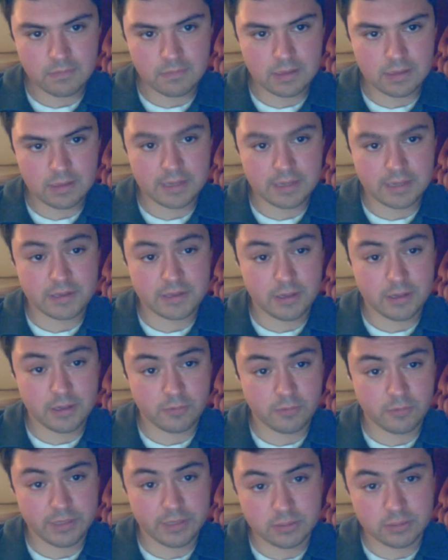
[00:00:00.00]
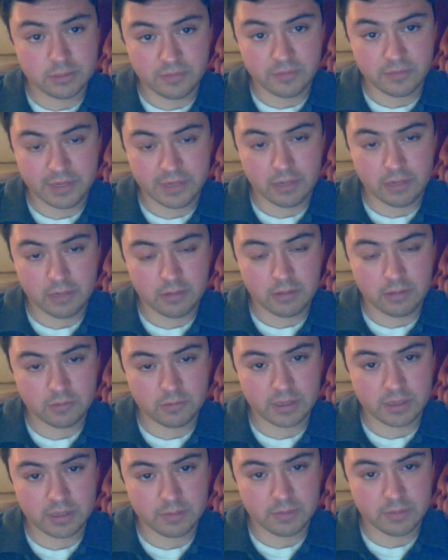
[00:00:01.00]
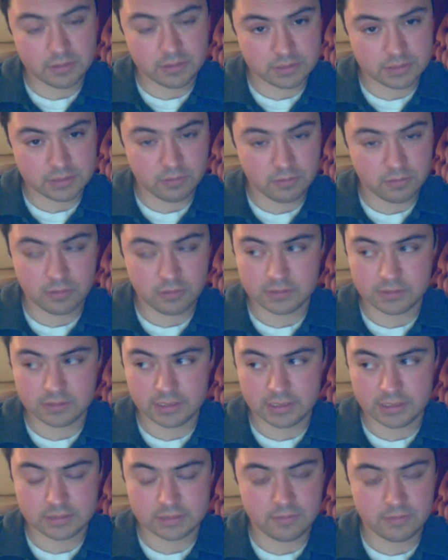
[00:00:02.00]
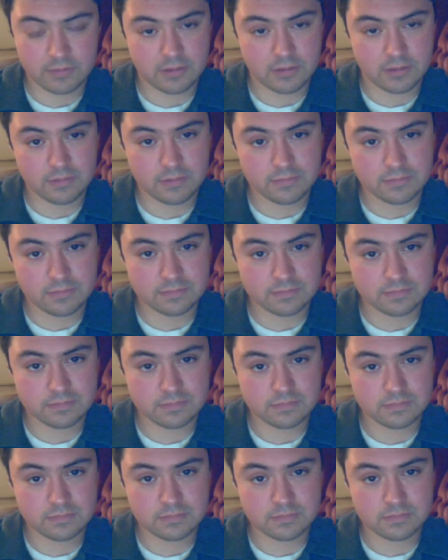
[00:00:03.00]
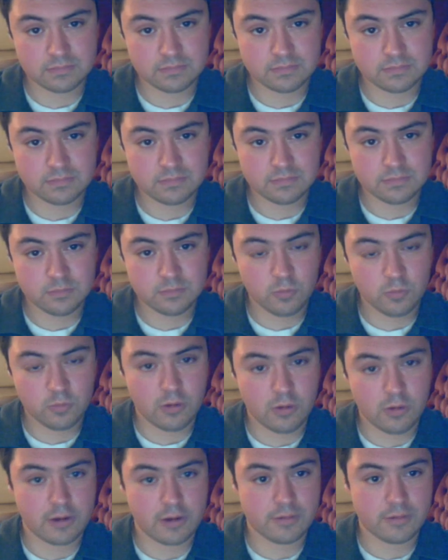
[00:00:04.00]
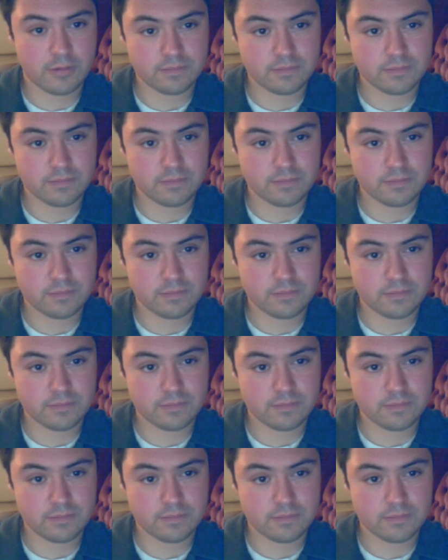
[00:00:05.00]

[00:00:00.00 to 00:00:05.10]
I thought I'd redo a video on one of the most important things of all: water.